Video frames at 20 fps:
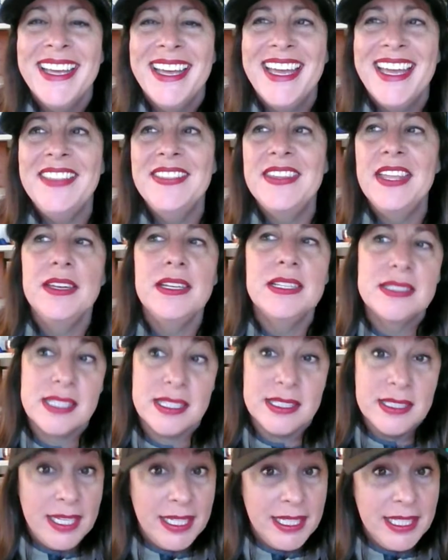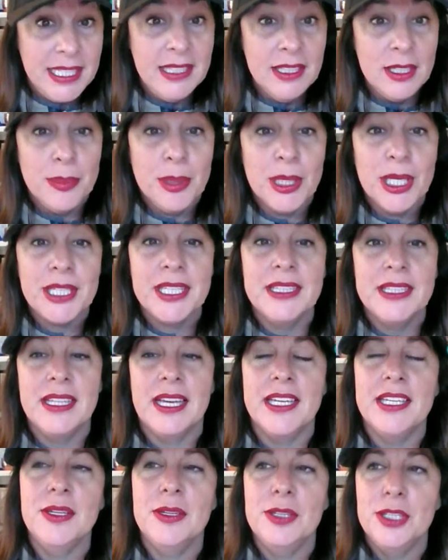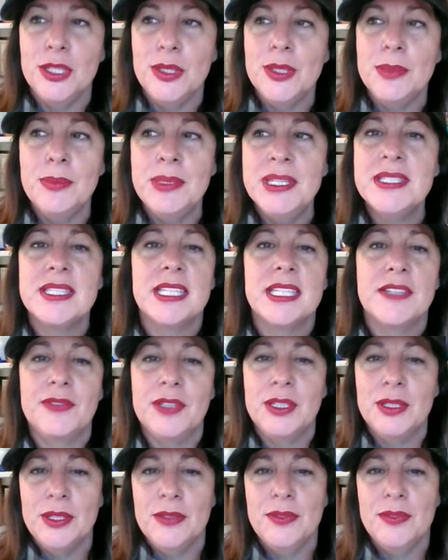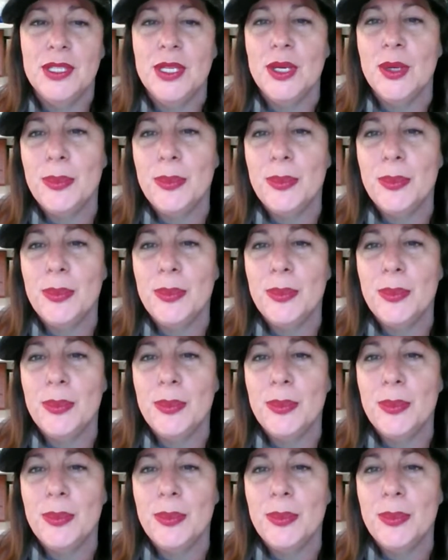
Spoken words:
And then it's a tiny little parking lot. You'd miss it if you don't